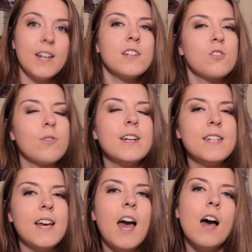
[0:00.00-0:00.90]
And it's great
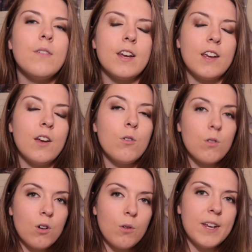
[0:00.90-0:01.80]
to have a co
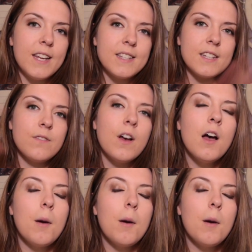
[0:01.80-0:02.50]
cohesive